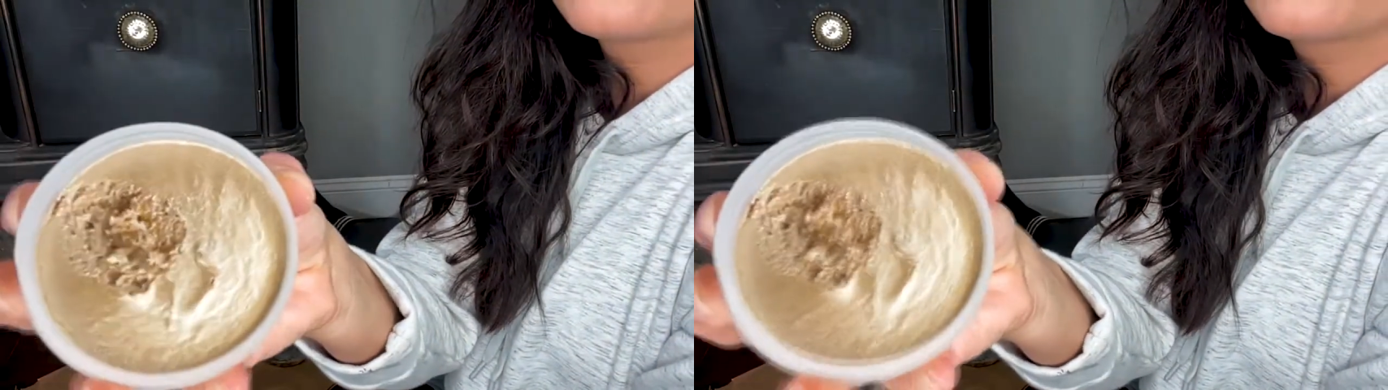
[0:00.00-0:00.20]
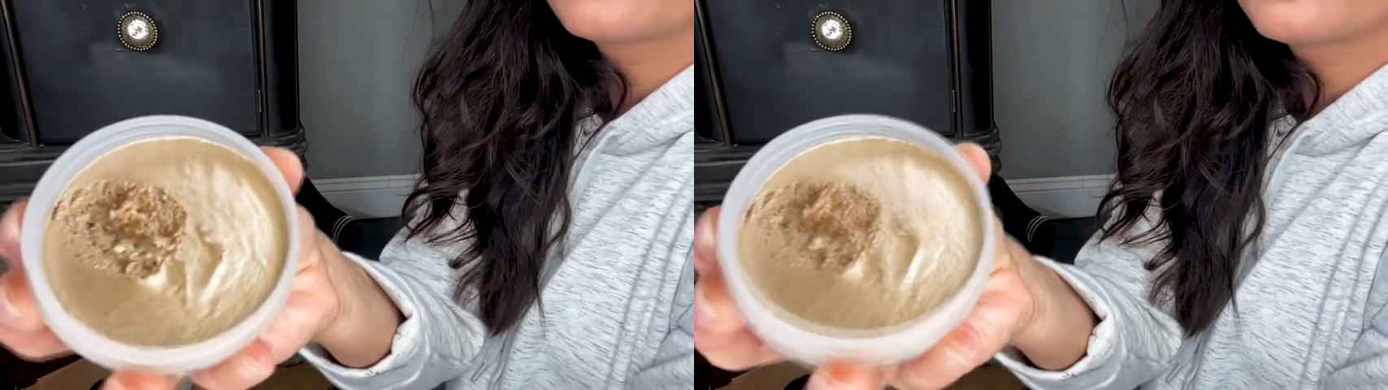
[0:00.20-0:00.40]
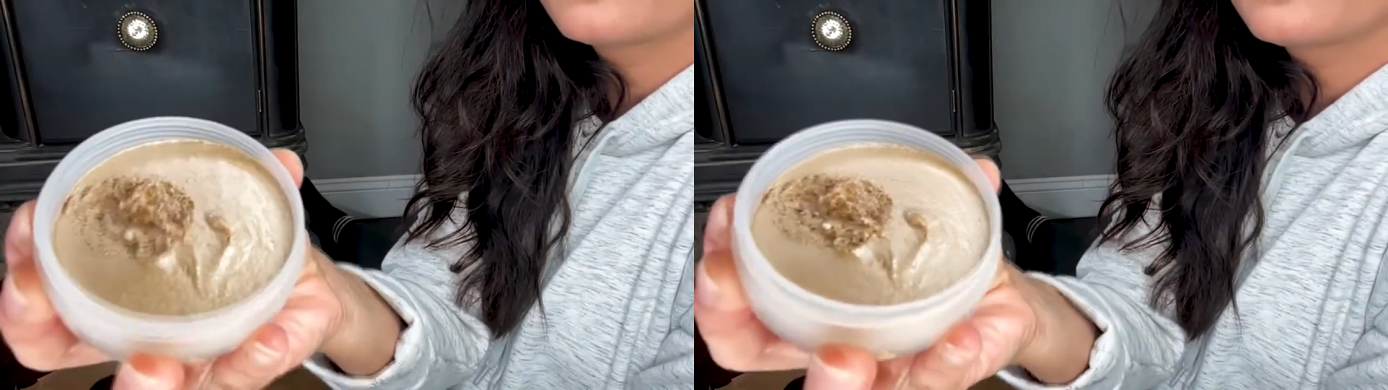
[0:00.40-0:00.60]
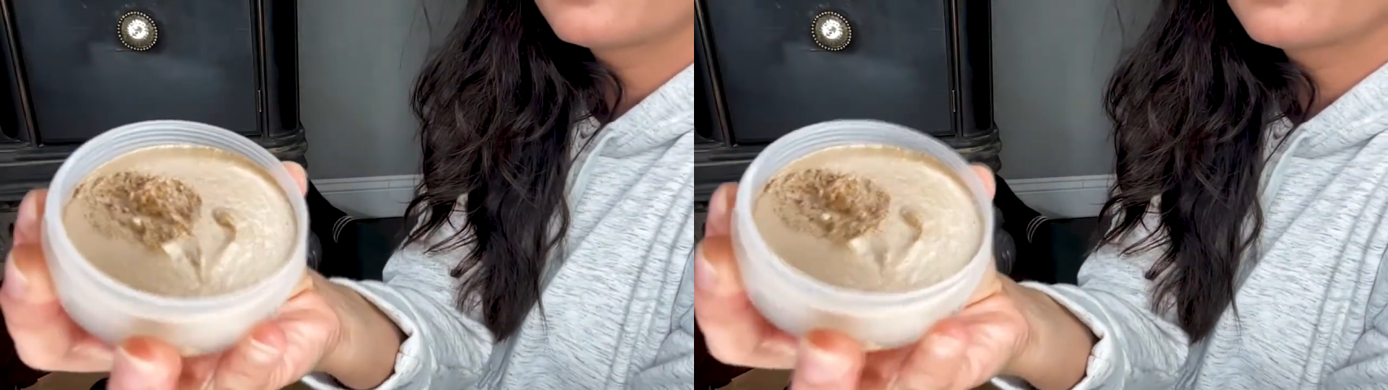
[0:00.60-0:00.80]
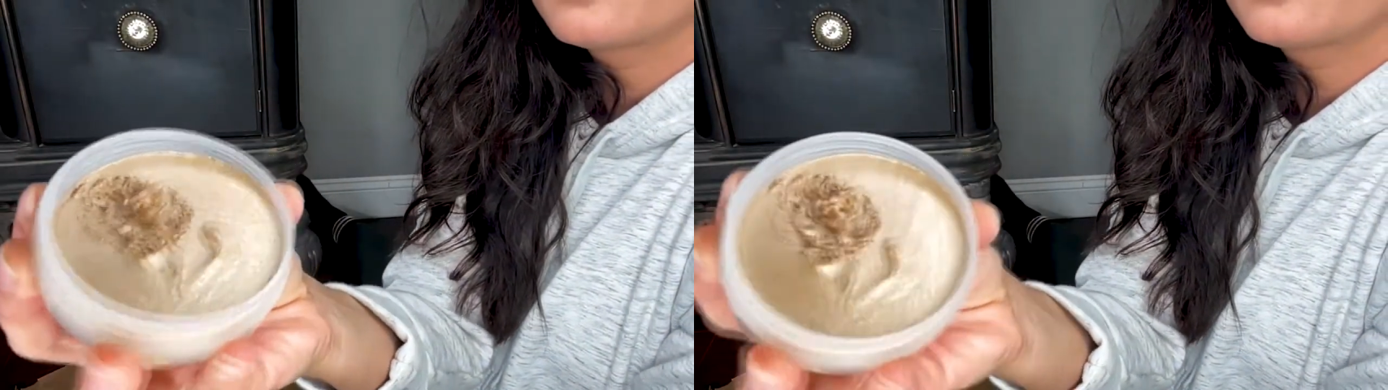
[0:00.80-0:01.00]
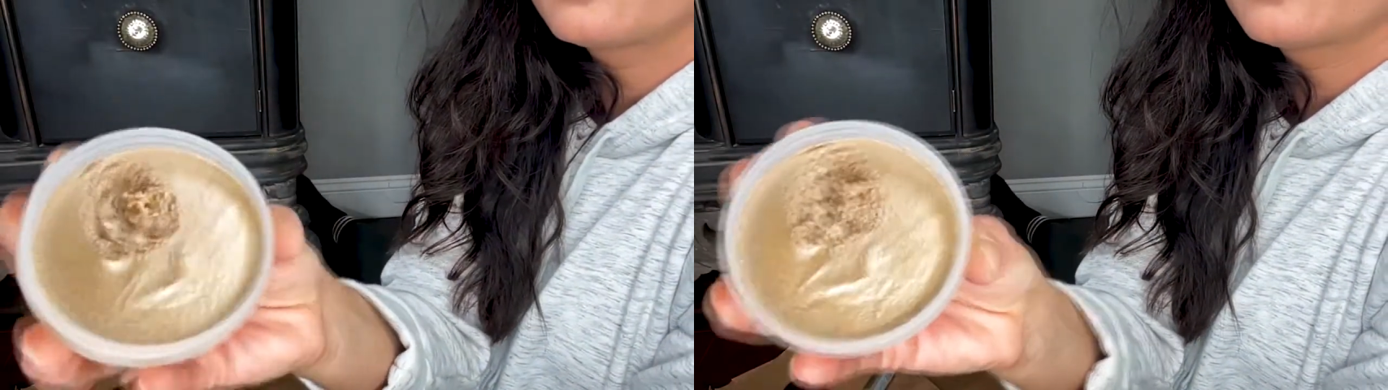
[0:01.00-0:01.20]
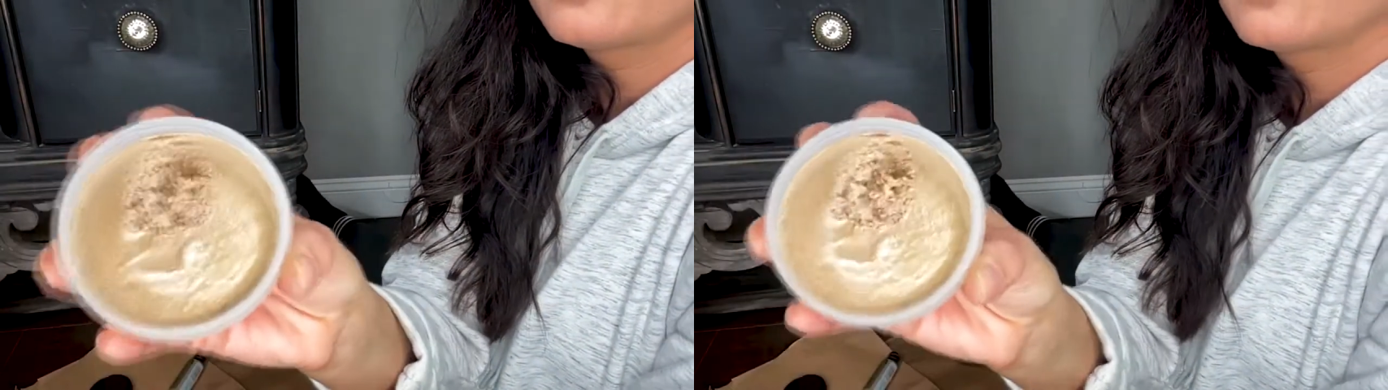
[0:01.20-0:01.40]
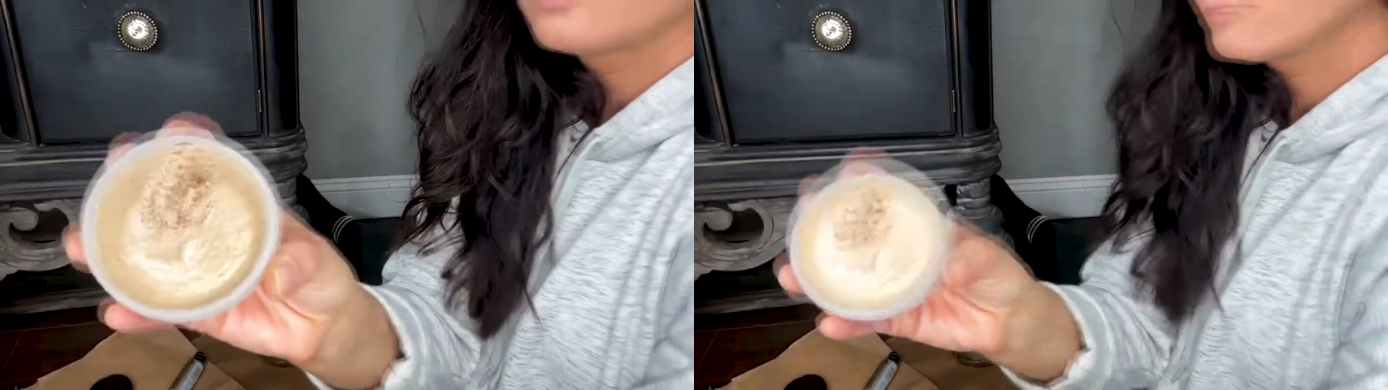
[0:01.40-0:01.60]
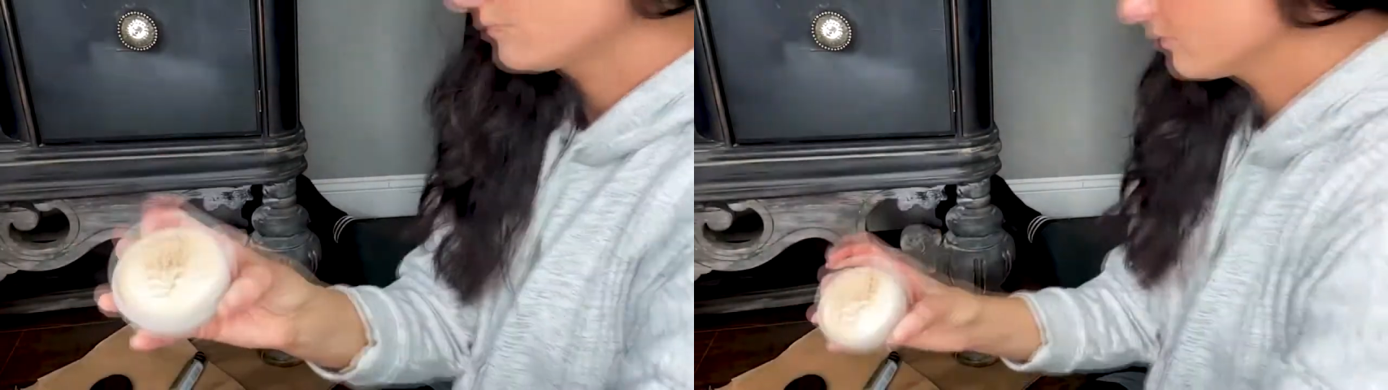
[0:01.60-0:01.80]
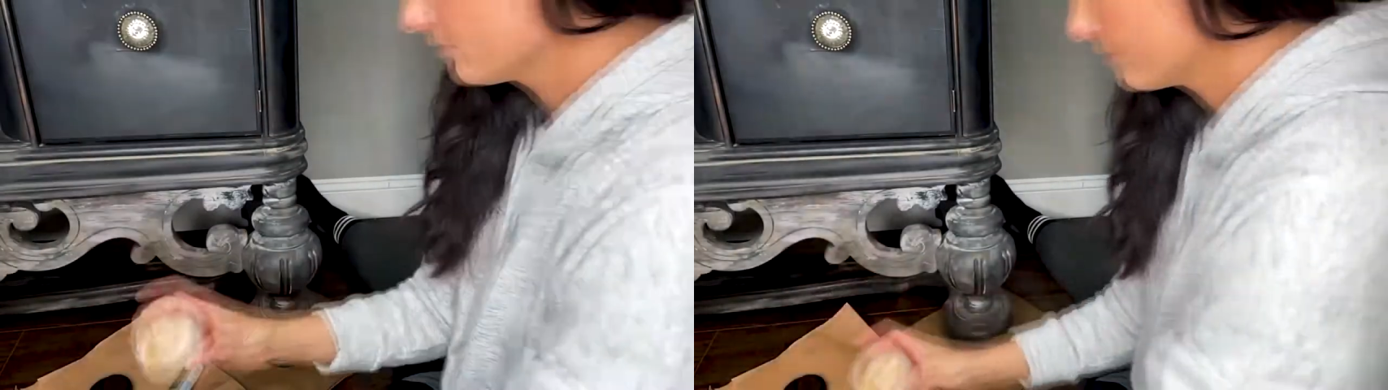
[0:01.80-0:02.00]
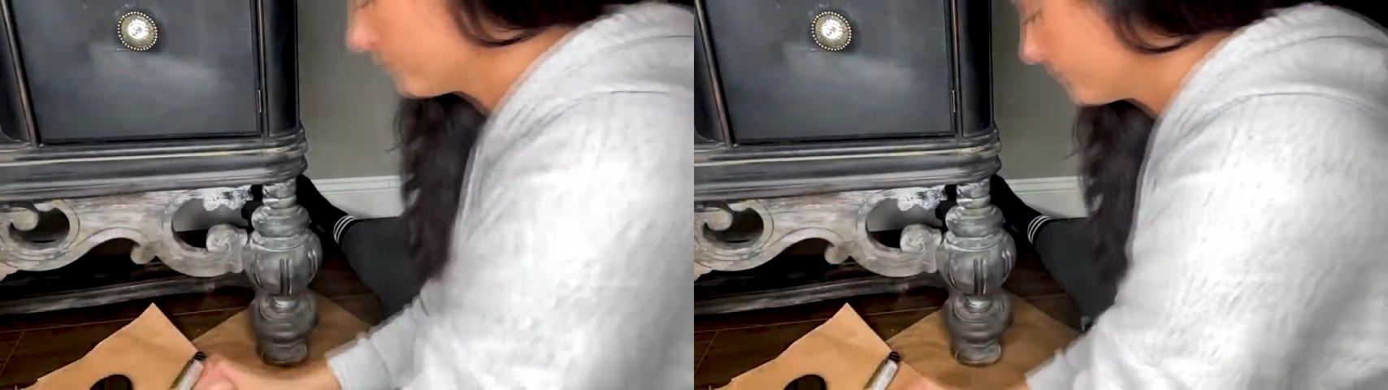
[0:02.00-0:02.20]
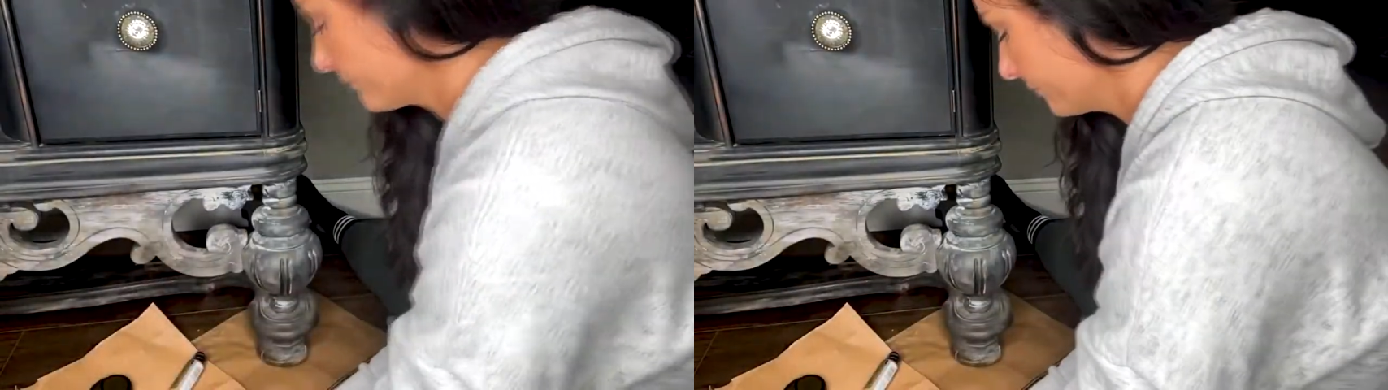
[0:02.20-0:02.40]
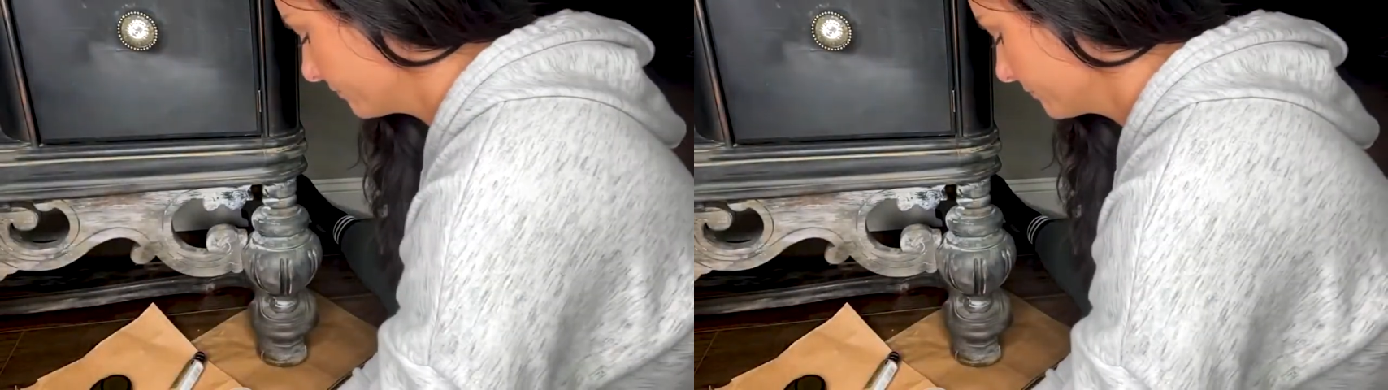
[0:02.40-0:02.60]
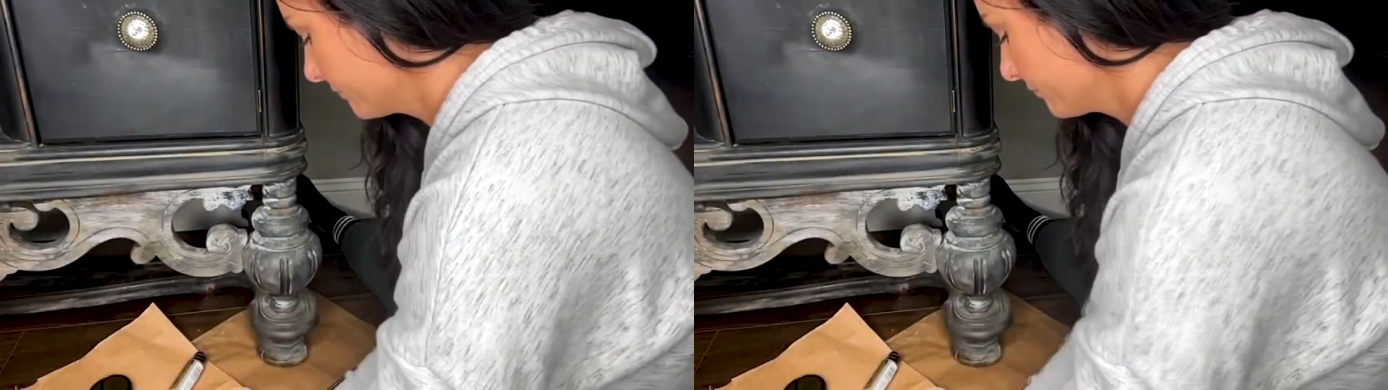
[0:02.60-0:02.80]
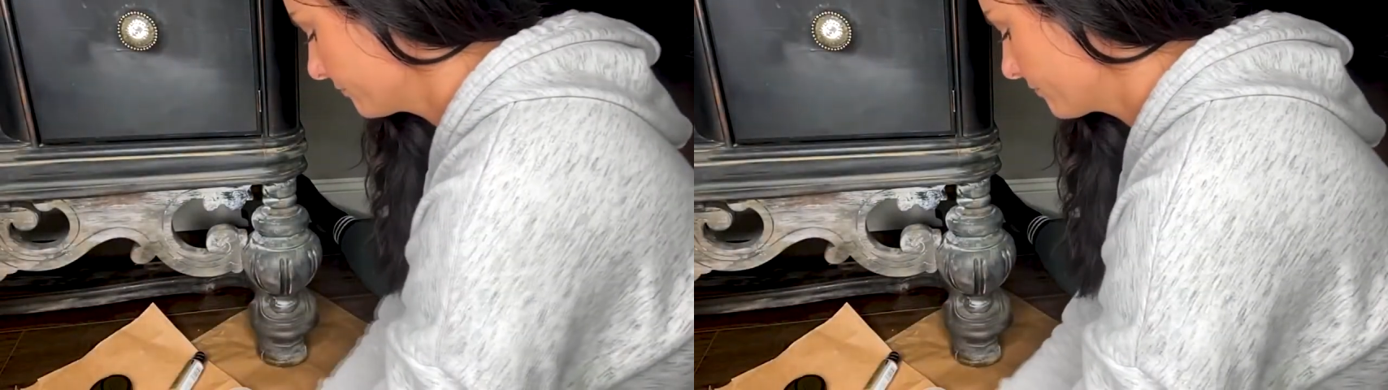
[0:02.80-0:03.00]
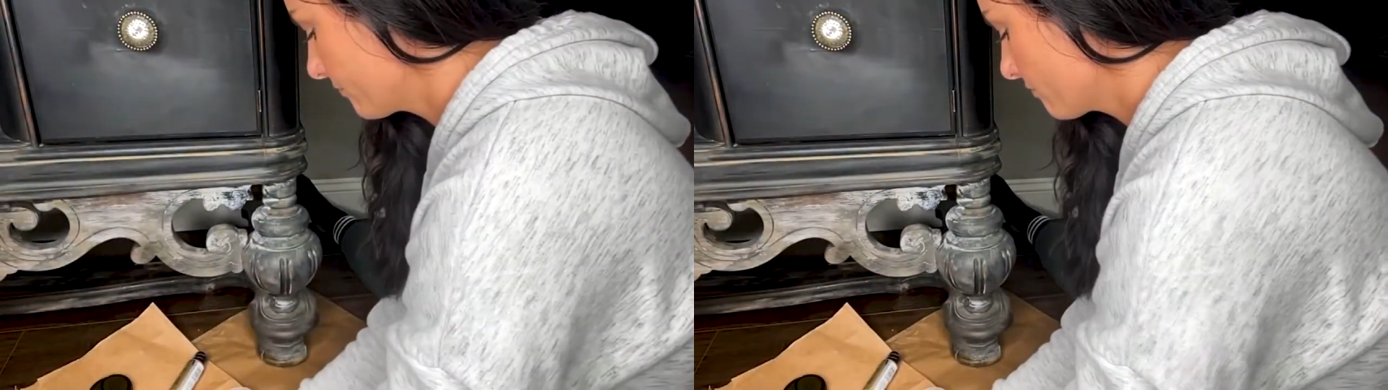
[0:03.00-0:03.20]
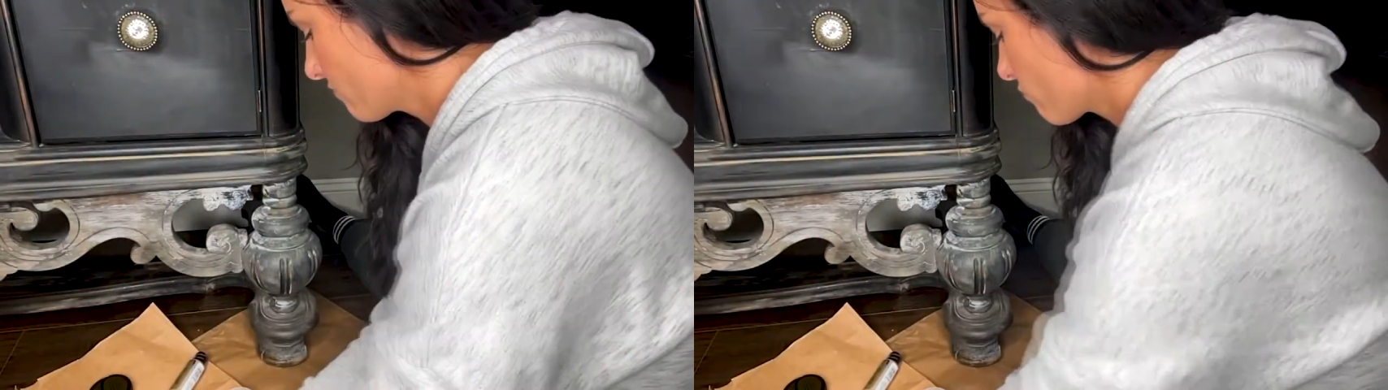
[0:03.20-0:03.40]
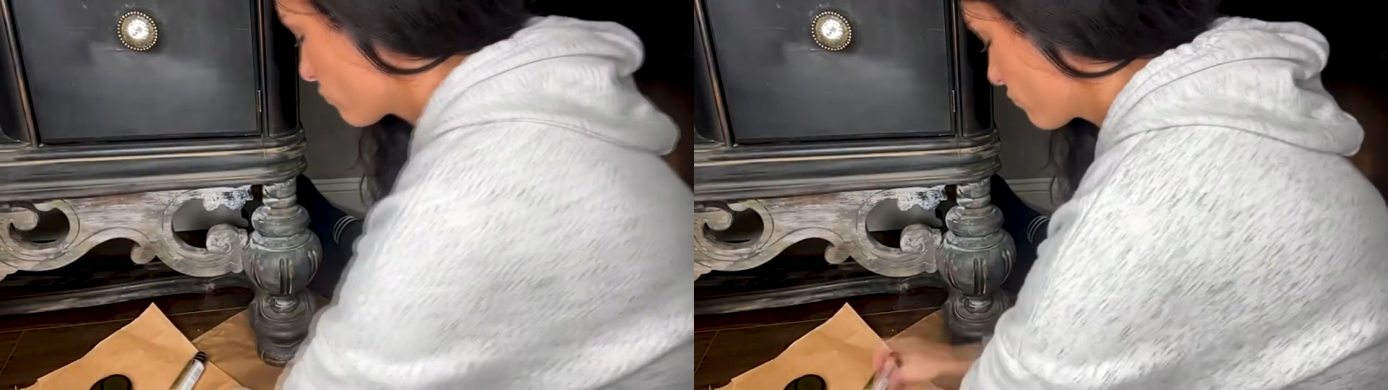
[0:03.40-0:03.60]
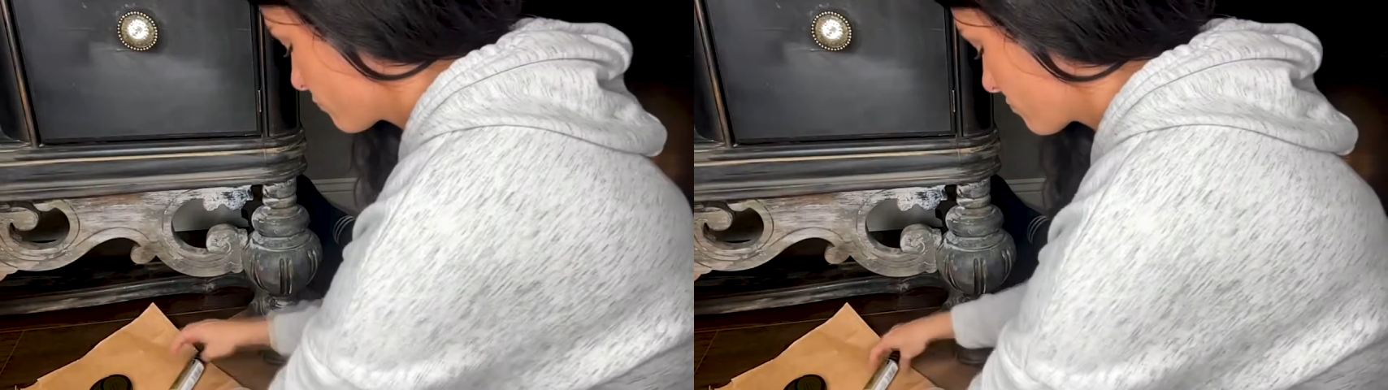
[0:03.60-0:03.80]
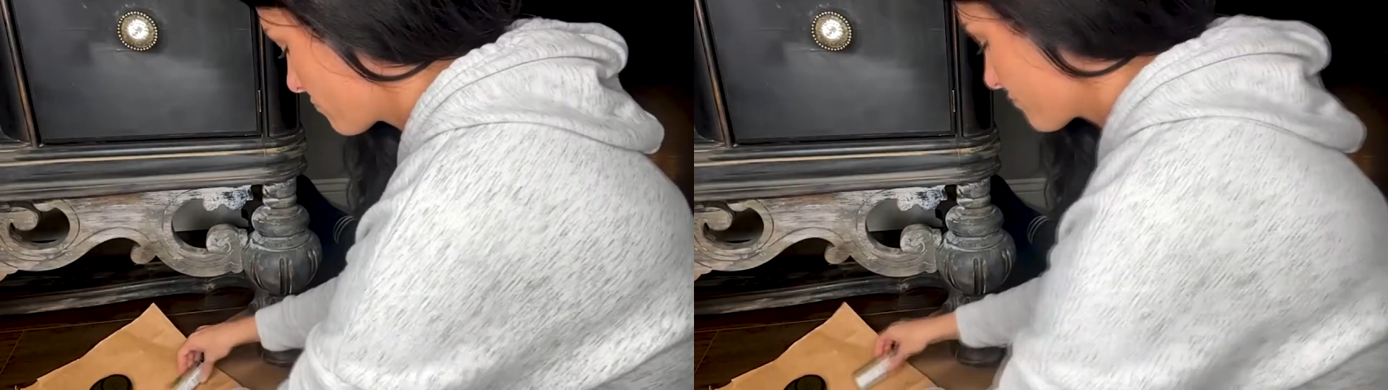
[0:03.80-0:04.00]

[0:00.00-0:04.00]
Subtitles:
[unreadable: no face in view]